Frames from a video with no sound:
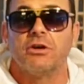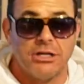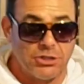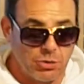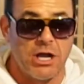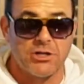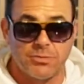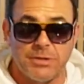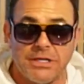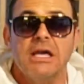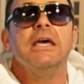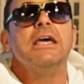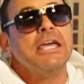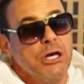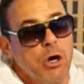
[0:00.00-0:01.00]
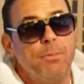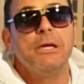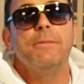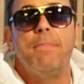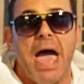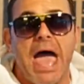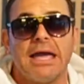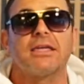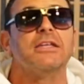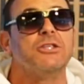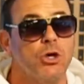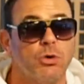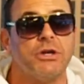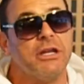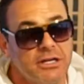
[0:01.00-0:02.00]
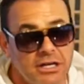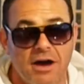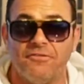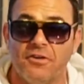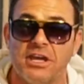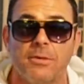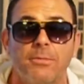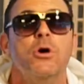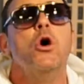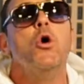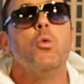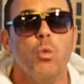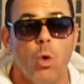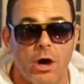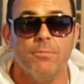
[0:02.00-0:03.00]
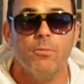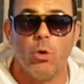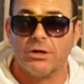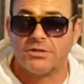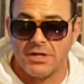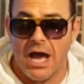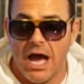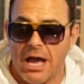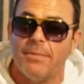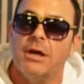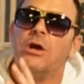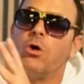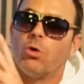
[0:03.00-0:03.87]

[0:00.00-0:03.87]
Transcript: And trust me, he'll be back and you'll get enough of him one more time.